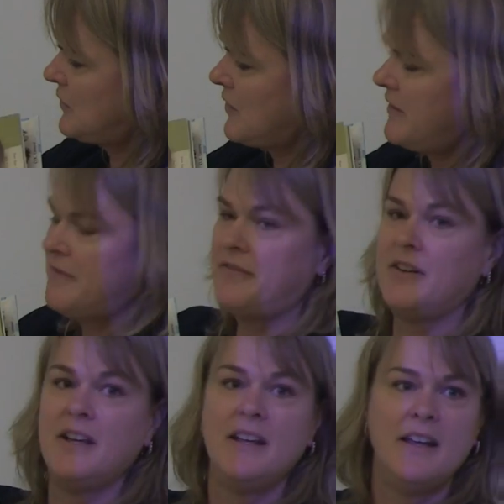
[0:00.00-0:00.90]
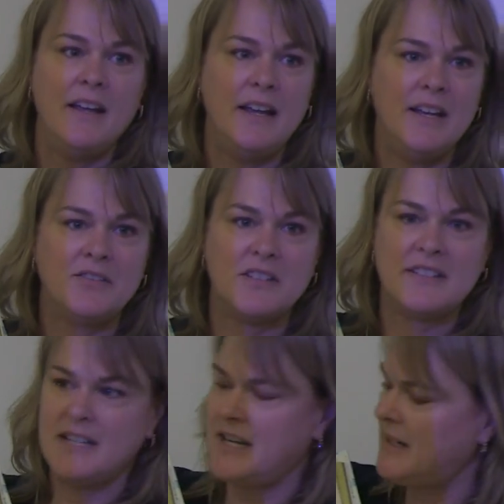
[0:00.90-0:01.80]
sort of
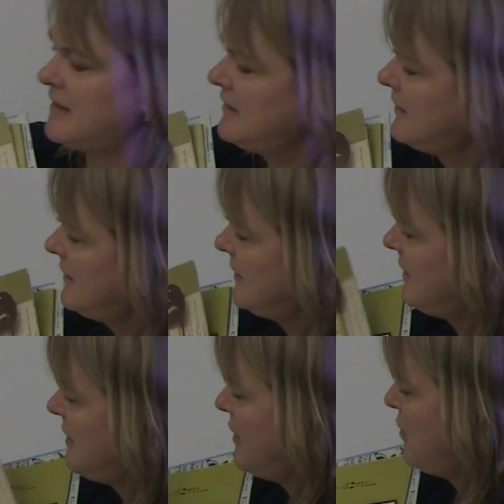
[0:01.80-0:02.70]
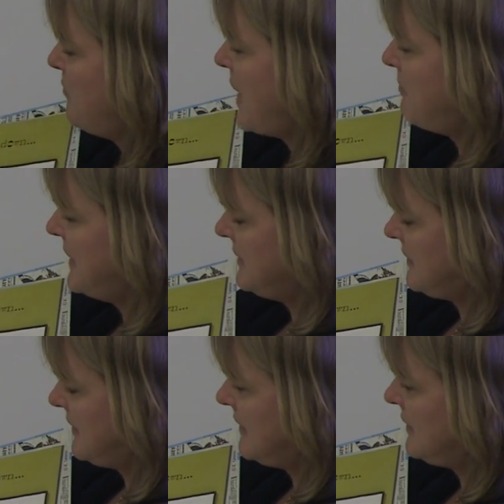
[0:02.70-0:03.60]
interesting
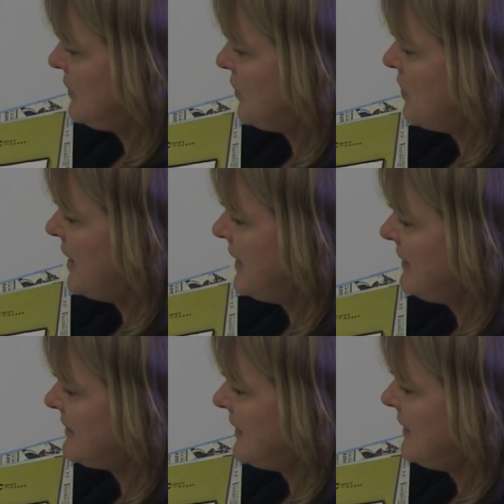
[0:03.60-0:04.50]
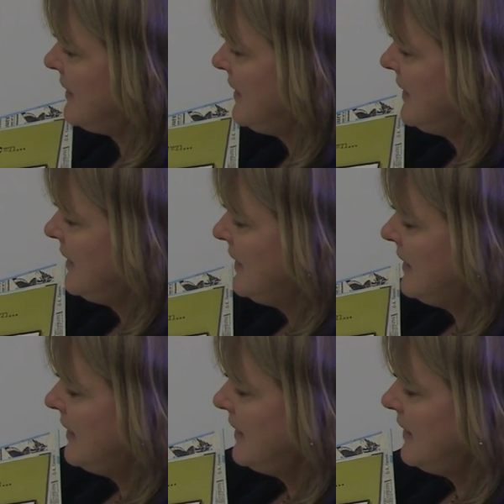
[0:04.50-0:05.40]
puppets and toys and
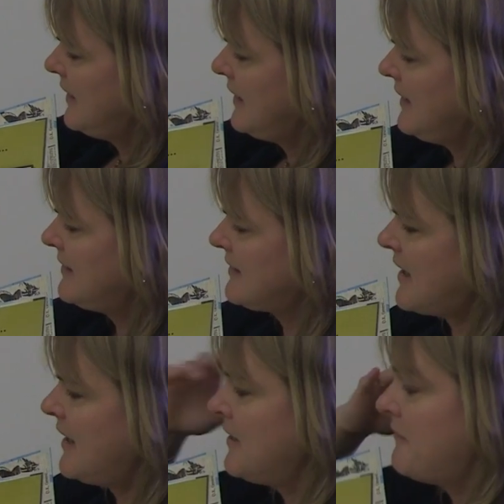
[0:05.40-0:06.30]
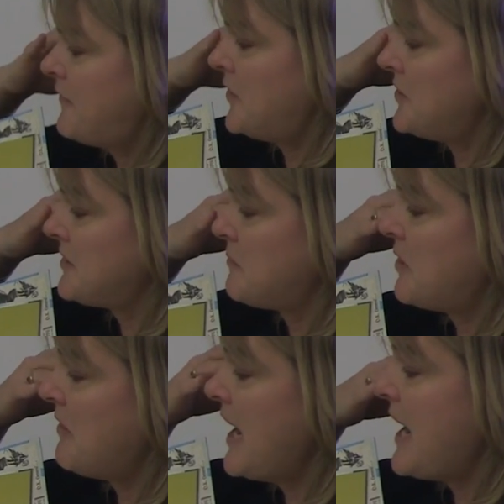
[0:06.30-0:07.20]
he designed the first
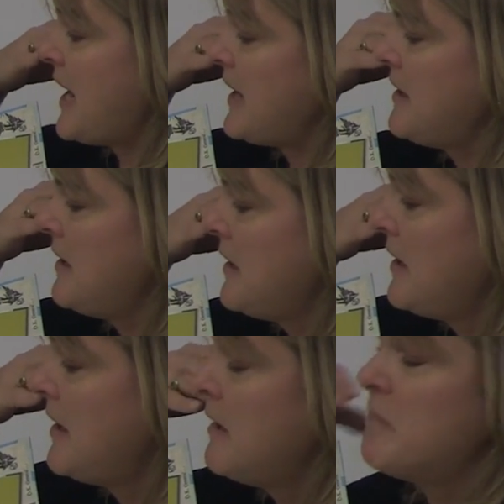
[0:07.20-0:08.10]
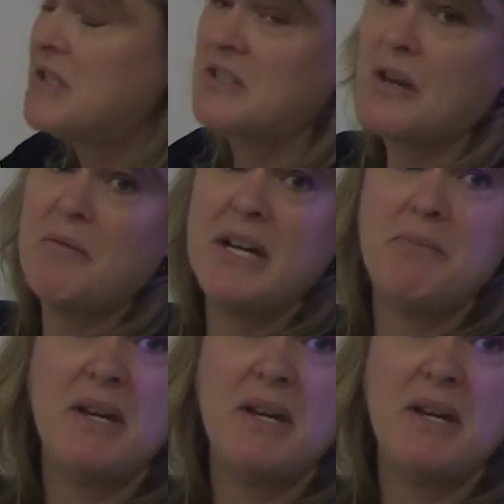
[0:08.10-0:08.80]
parade, but so many